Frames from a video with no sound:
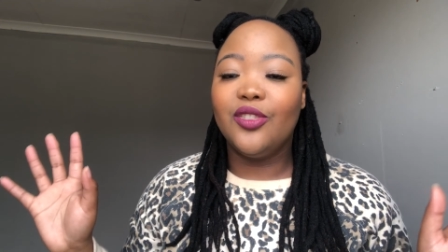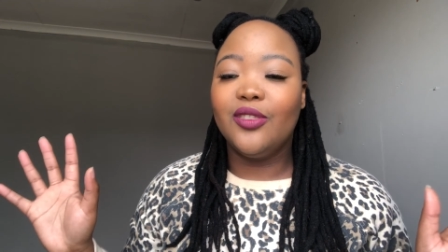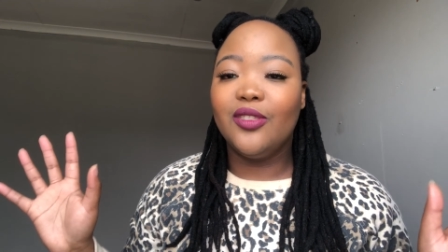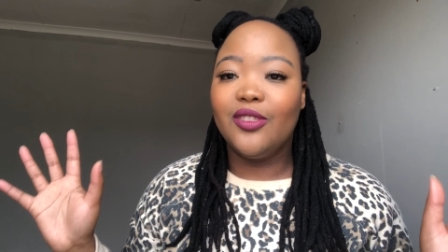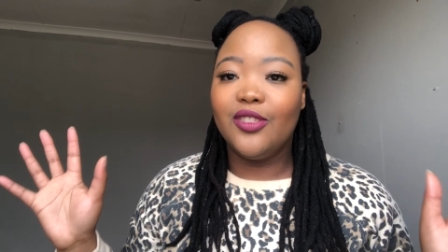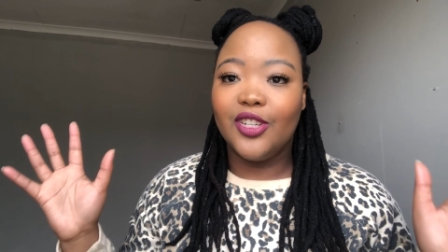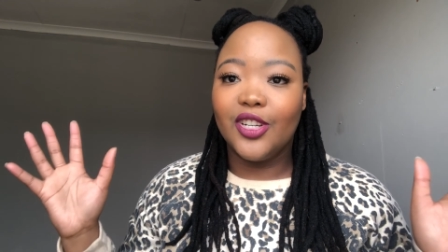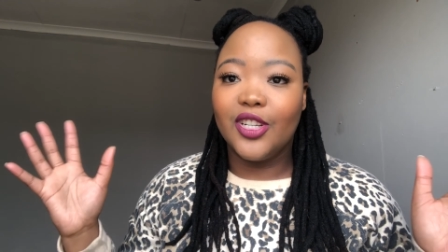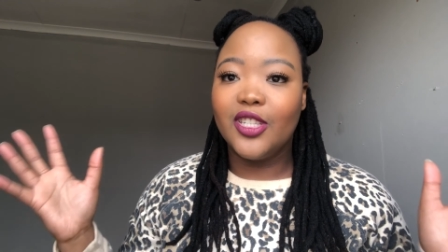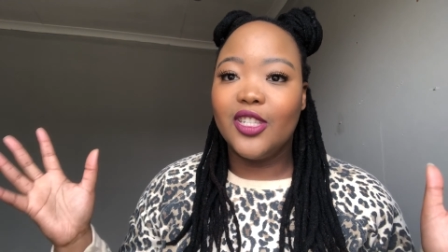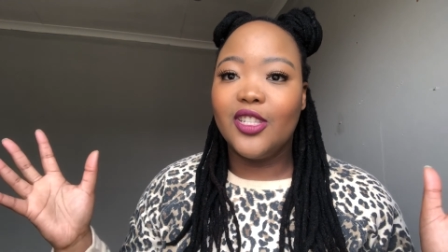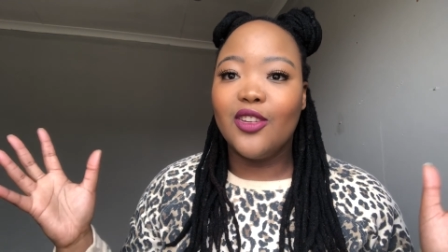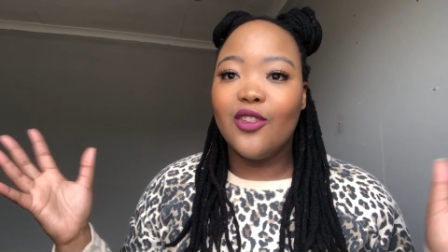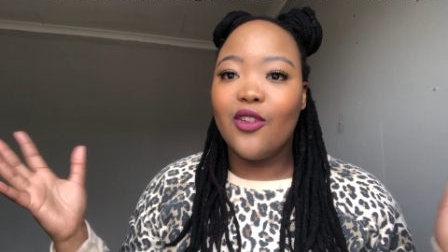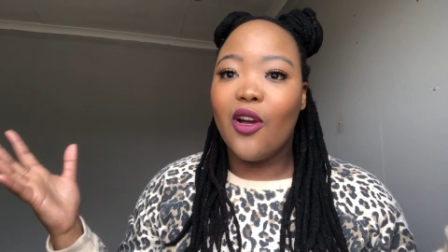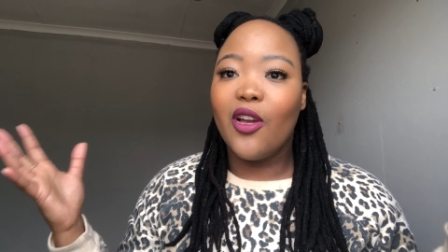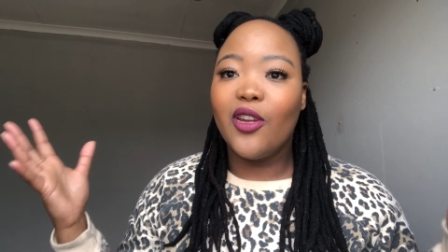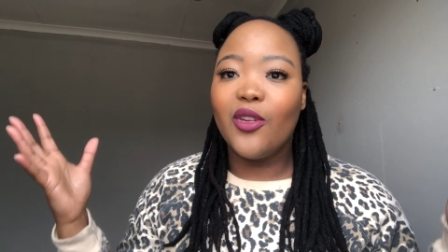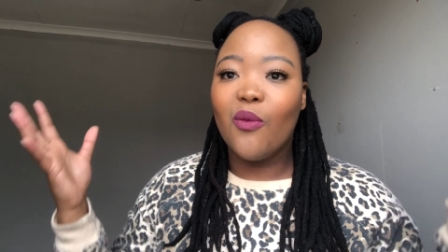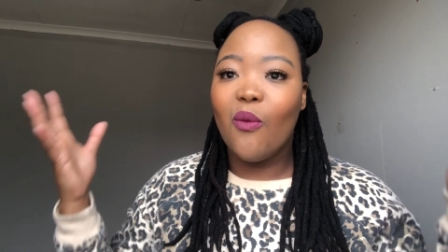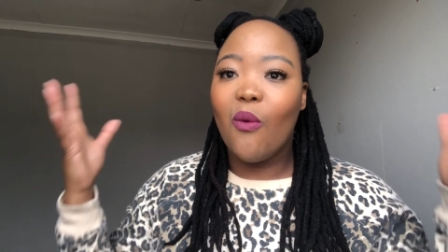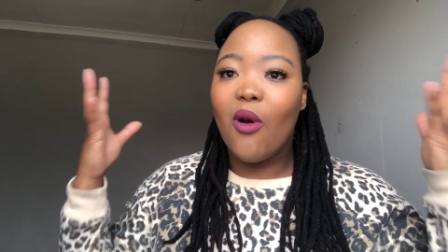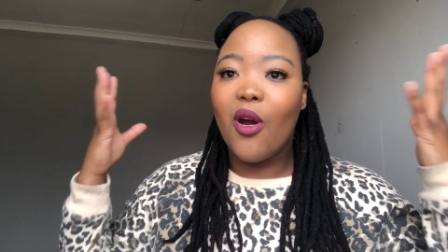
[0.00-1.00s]
just
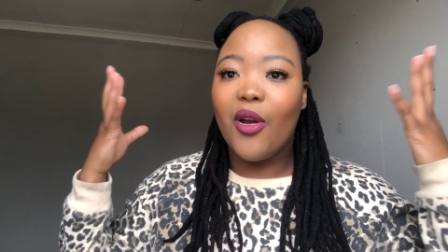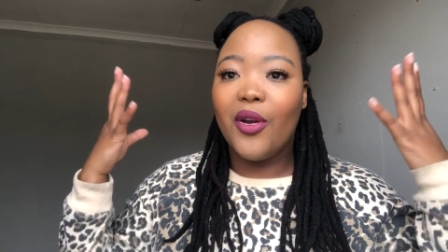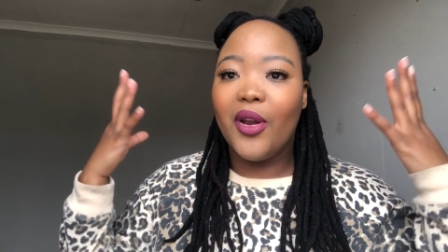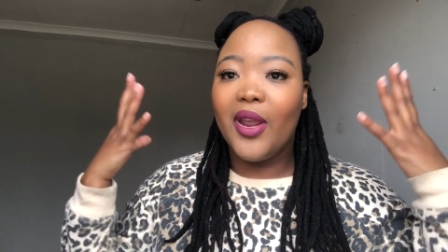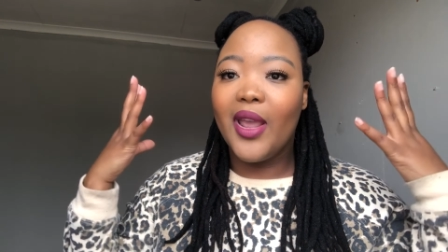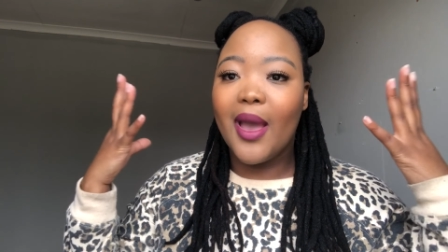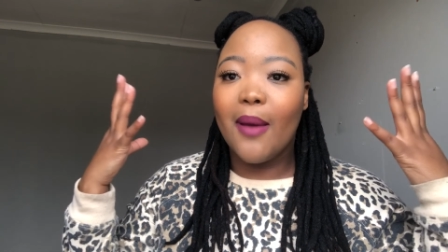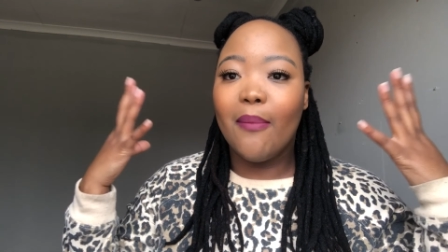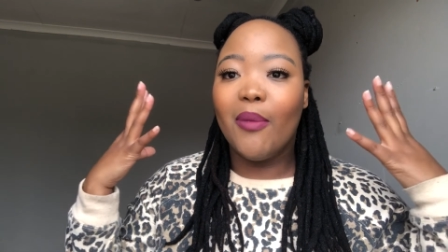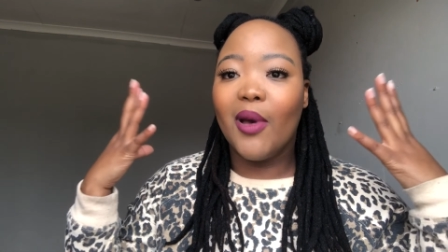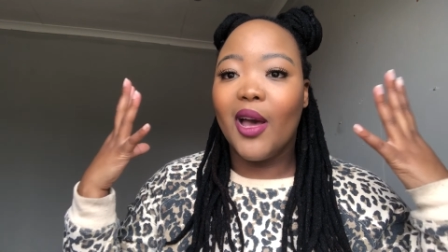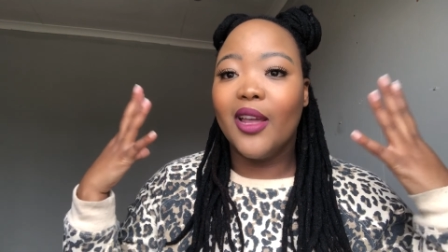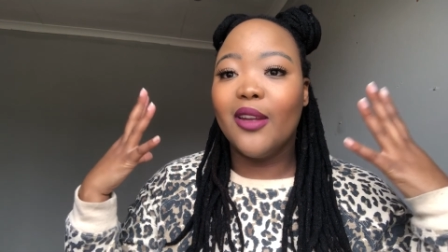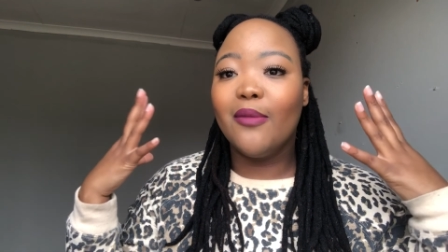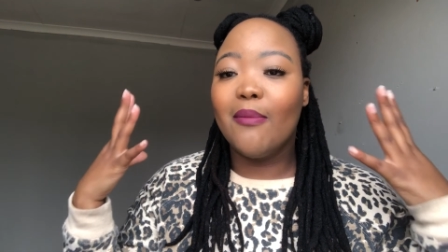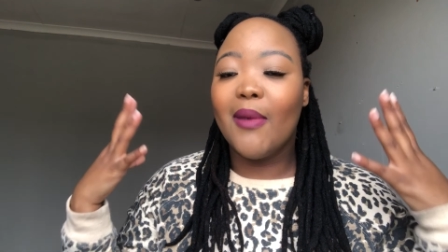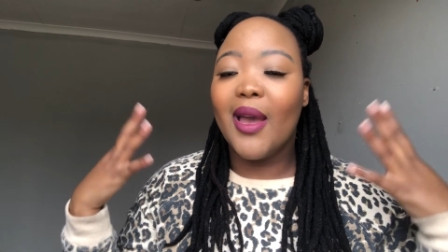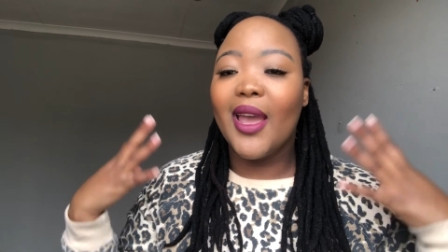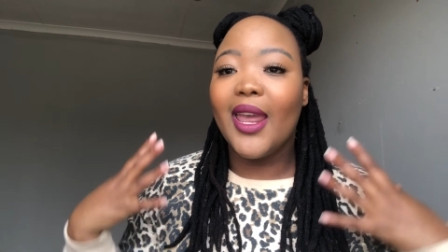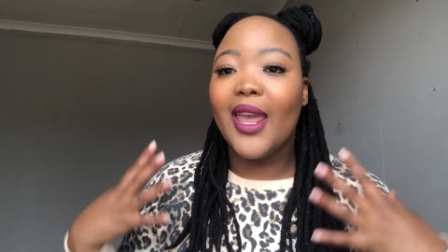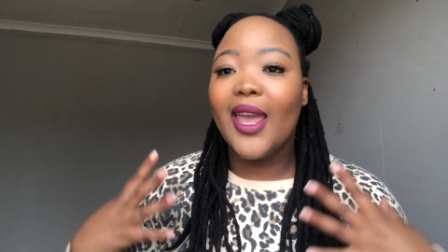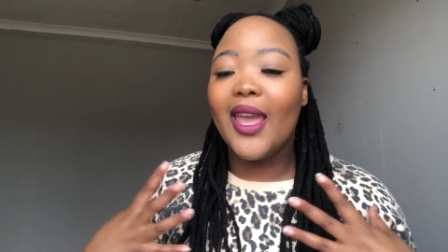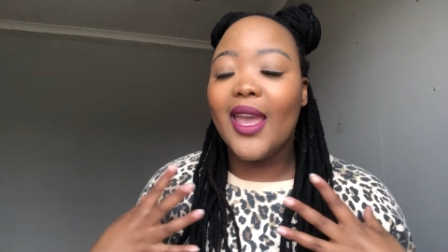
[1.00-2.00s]
not worry about my
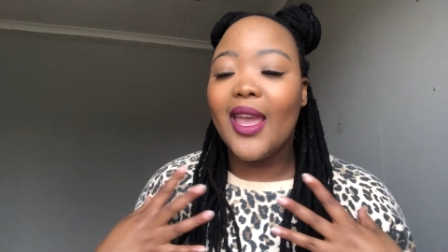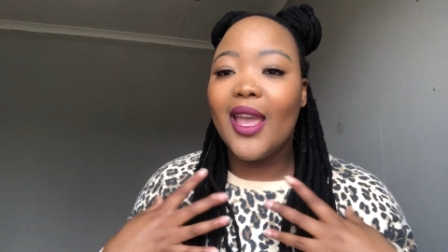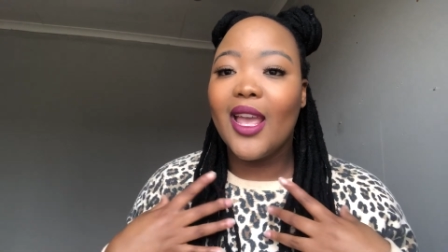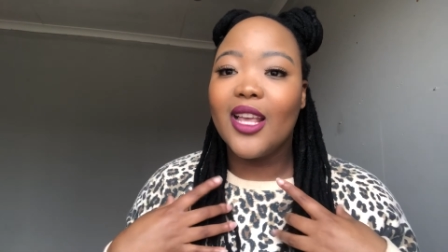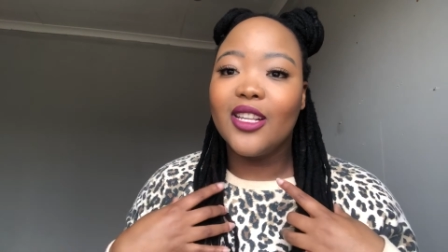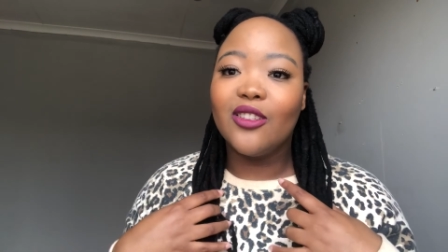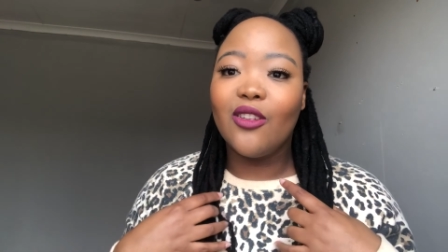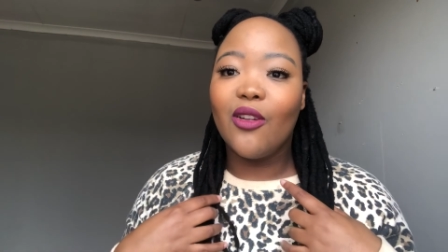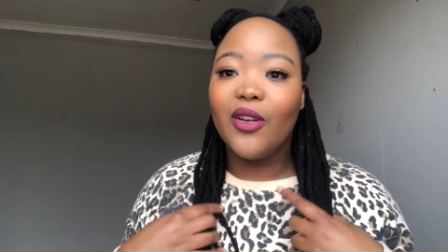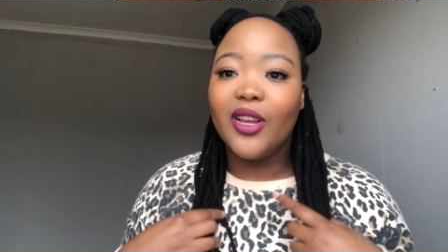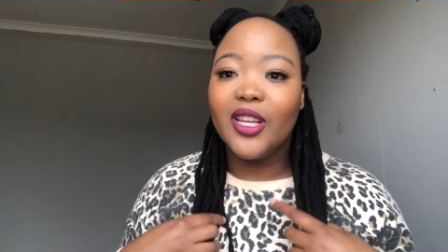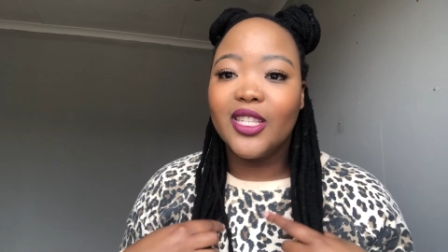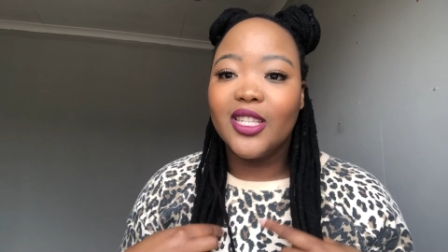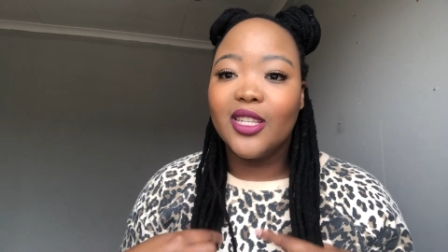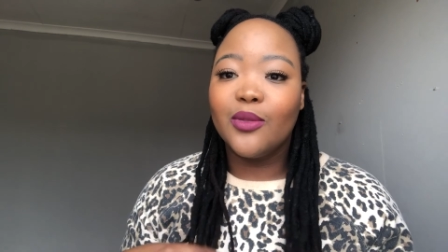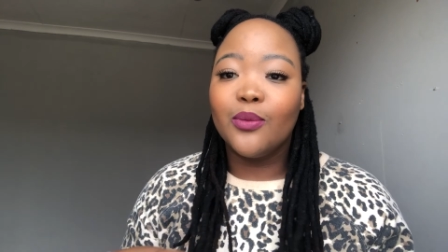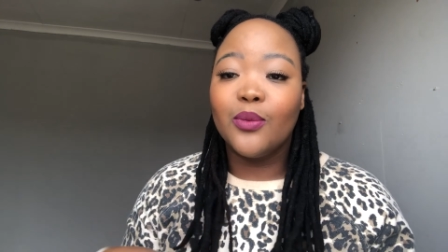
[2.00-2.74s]
hair as long as